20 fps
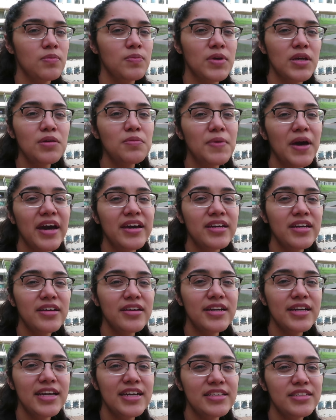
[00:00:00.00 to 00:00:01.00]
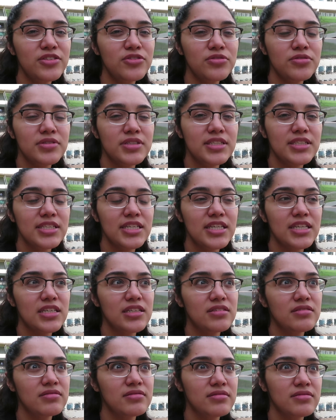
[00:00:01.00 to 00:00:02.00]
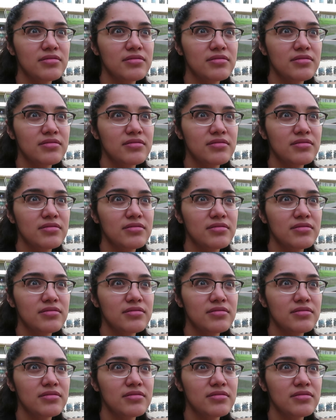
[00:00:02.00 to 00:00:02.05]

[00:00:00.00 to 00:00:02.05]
Being back here again is really,